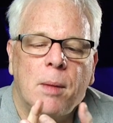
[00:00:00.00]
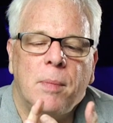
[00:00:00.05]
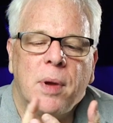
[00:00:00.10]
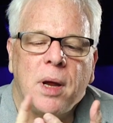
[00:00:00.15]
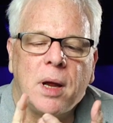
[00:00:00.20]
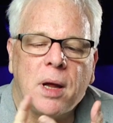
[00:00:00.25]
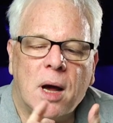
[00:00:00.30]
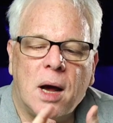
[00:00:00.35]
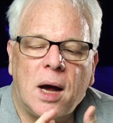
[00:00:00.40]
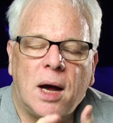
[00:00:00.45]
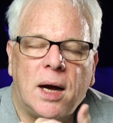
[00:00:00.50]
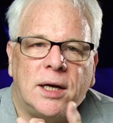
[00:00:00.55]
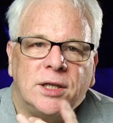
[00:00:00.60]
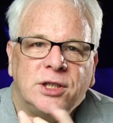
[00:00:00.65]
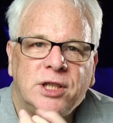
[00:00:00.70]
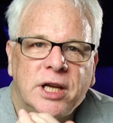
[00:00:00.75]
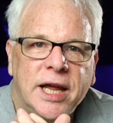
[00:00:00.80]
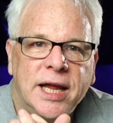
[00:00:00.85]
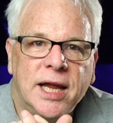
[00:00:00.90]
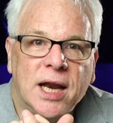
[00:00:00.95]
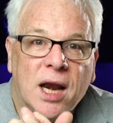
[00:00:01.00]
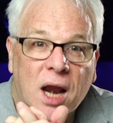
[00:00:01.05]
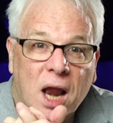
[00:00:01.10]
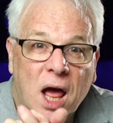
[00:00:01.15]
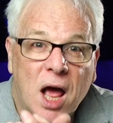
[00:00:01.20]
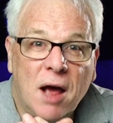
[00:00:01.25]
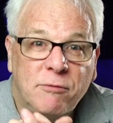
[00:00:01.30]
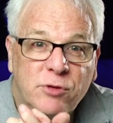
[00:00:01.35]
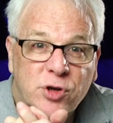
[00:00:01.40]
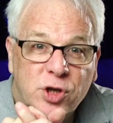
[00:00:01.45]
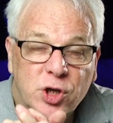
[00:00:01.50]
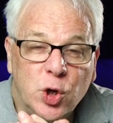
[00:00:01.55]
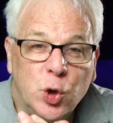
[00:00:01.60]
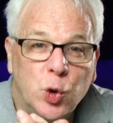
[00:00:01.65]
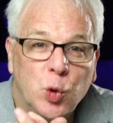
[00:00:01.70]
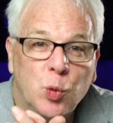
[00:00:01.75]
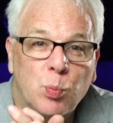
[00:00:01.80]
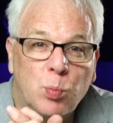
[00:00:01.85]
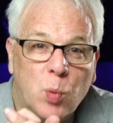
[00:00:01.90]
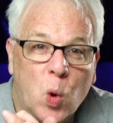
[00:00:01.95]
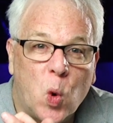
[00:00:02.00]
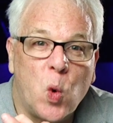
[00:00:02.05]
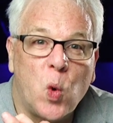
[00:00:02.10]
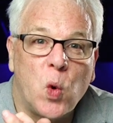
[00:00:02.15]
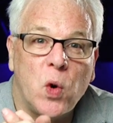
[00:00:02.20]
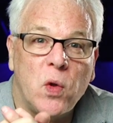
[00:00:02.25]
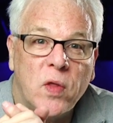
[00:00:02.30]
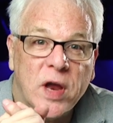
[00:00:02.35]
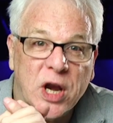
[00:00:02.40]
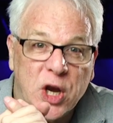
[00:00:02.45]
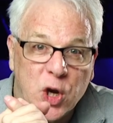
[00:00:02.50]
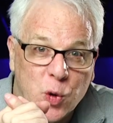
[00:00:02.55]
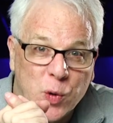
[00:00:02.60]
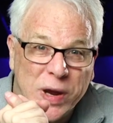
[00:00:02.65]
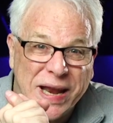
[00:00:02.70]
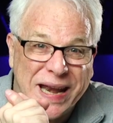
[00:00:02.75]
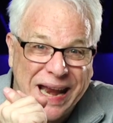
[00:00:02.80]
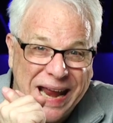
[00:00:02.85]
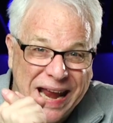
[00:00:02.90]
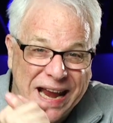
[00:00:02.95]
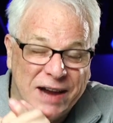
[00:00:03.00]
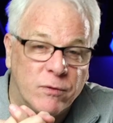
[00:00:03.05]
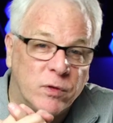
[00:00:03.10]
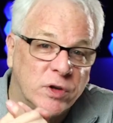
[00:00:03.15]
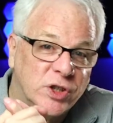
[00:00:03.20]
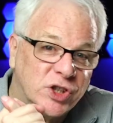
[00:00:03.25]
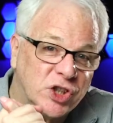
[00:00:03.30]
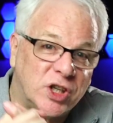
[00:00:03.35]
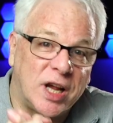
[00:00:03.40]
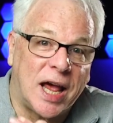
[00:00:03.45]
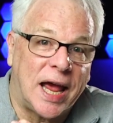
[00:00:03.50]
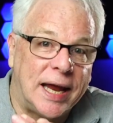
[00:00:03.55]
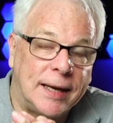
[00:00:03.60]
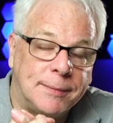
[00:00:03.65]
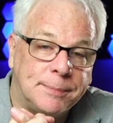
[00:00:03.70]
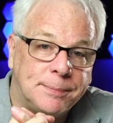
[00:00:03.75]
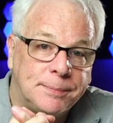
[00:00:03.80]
because He loves you more than you can ever say.